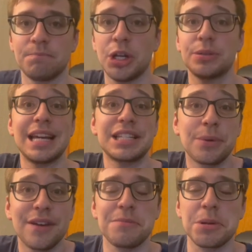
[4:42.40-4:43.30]
takes
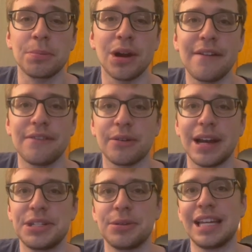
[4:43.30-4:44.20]
away from your profit,
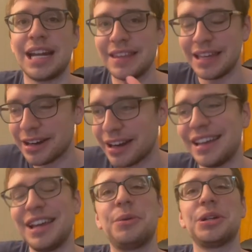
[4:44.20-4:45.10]
right? So at the end of the year,
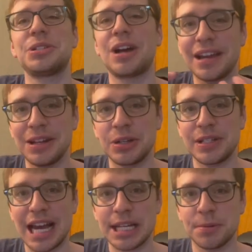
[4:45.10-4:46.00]
when you're talking to your
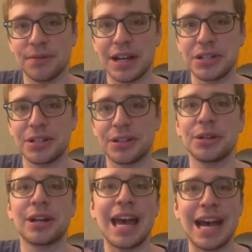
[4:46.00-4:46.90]
tax professional,
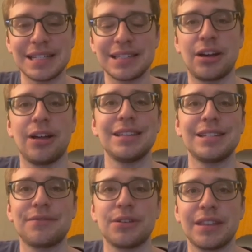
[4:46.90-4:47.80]
they're going to ask all these
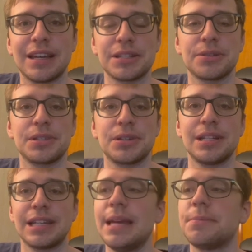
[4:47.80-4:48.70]
different things. So it's good
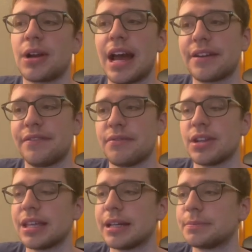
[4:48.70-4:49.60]
to keep track of
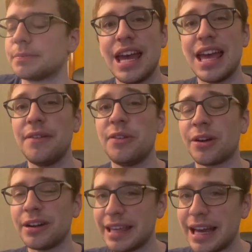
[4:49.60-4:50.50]
everything. If you
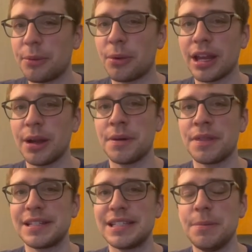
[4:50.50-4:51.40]
aren't yet working with
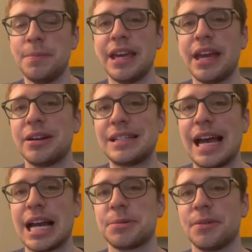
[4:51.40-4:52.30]
a CPA or
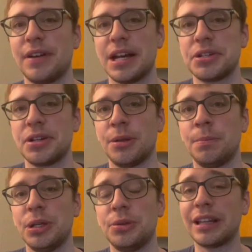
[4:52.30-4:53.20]
tax professional,
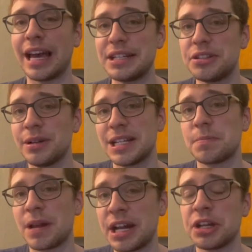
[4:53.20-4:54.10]
but you'd like to and it's
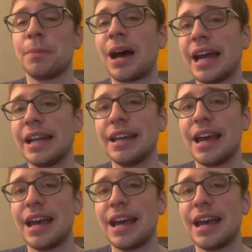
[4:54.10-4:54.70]
been on your mind,